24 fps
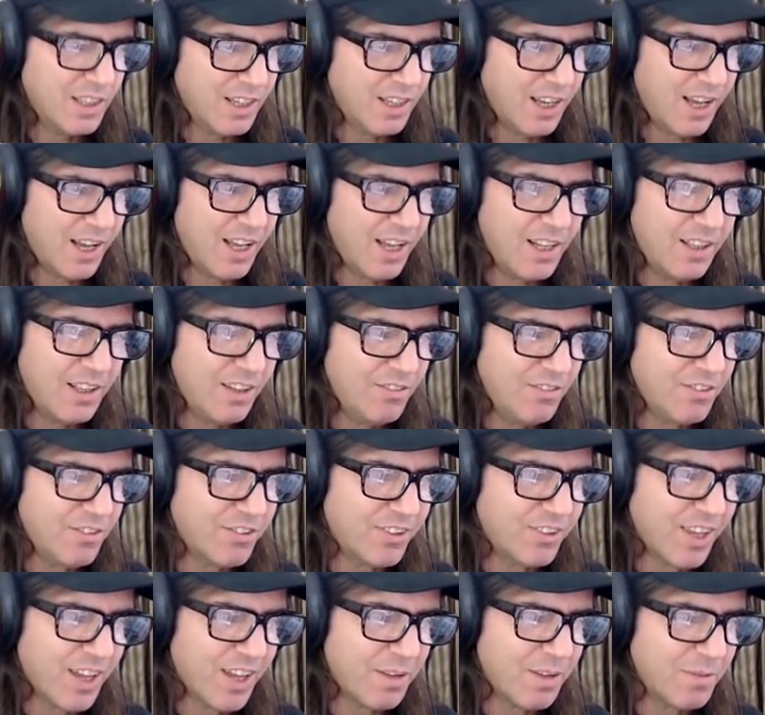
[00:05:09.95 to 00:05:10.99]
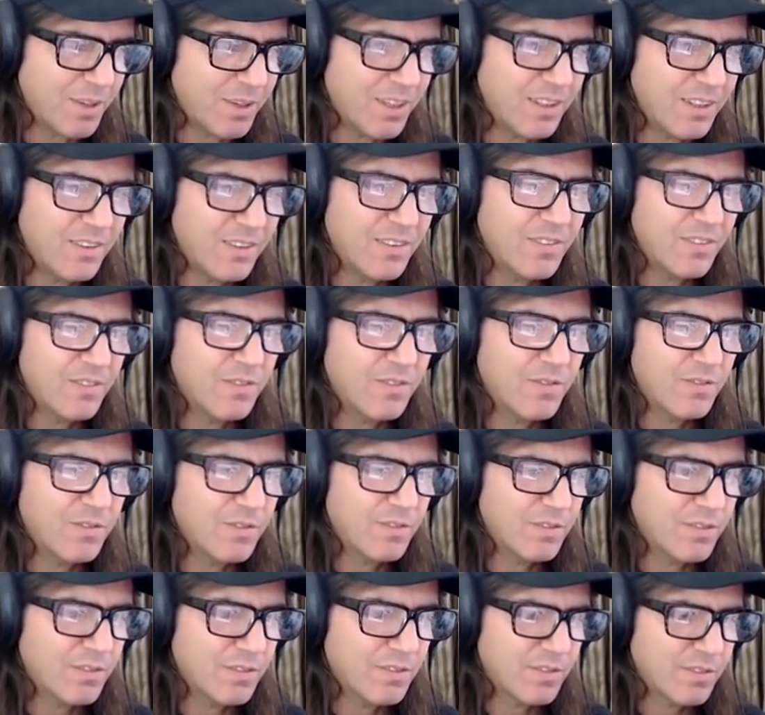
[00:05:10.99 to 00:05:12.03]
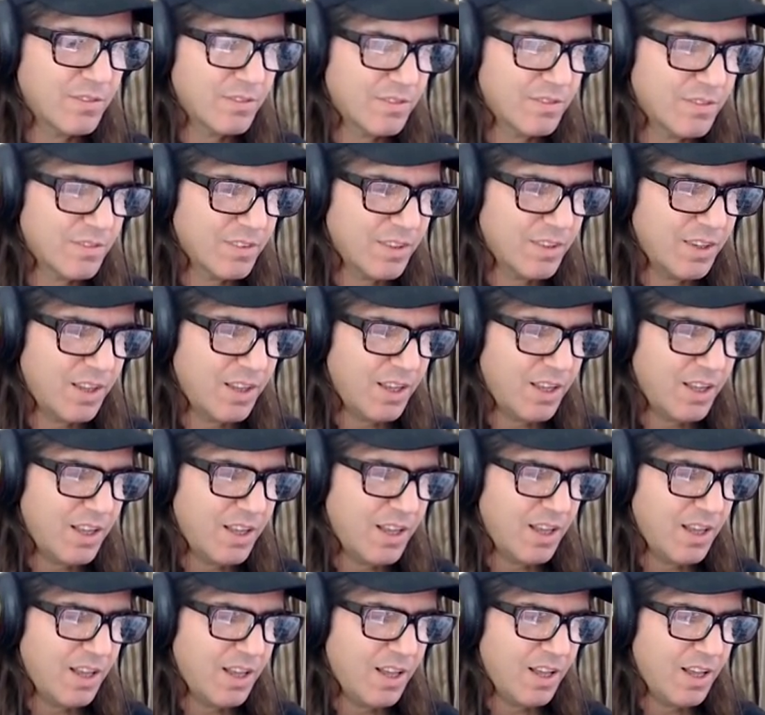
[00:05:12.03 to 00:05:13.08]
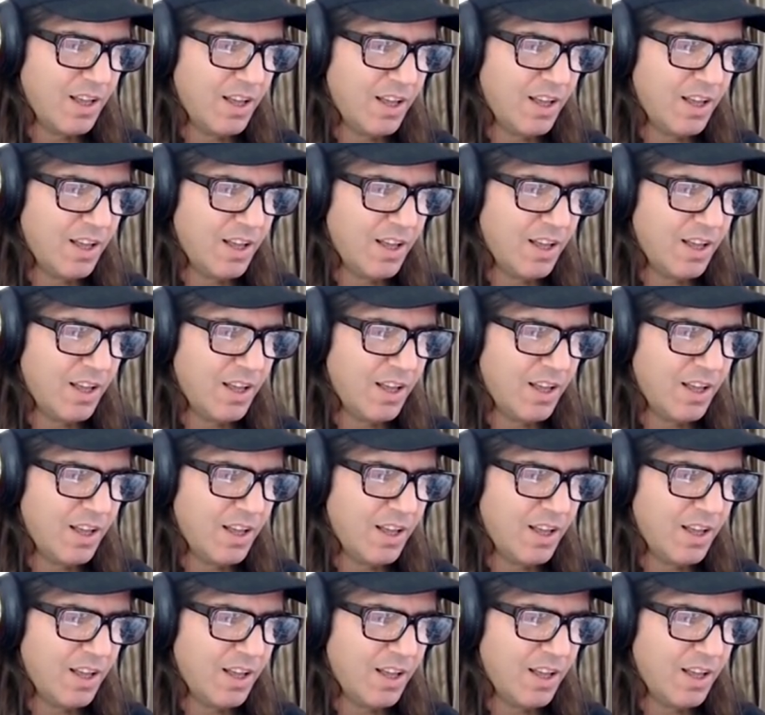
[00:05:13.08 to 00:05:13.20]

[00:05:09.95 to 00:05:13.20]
I love this guy, man. In the book there, Pinklon.